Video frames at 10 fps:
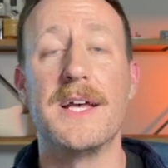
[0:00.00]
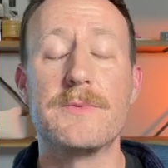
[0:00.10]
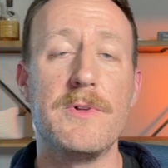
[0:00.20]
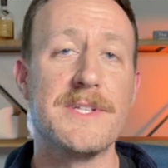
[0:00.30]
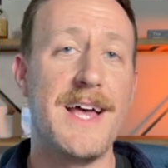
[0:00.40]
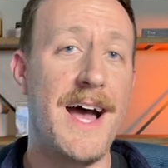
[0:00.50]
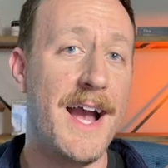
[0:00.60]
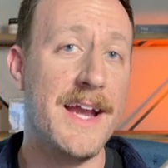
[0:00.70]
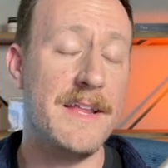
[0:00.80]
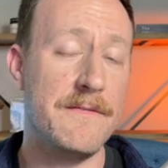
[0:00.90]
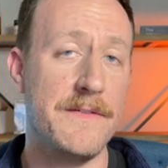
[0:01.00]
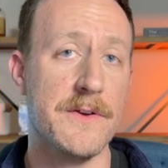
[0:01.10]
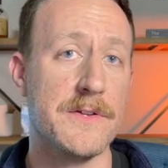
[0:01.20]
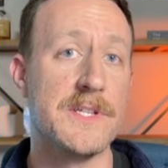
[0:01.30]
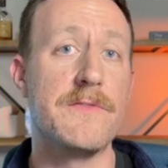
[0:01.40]
as well as hiding
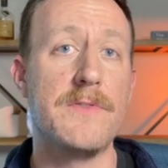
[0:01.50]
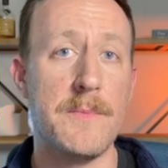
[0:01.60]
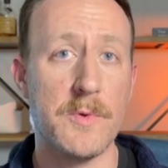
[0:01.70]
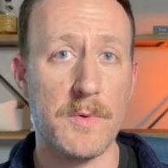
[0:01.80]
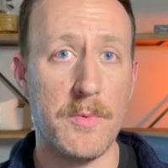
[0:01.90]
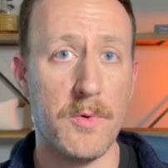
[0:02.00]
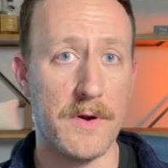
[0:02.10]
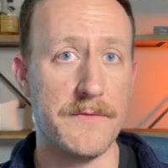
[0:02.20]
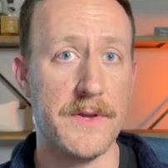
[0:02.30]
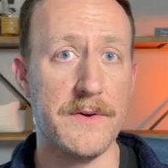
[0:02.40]
fields from the report view.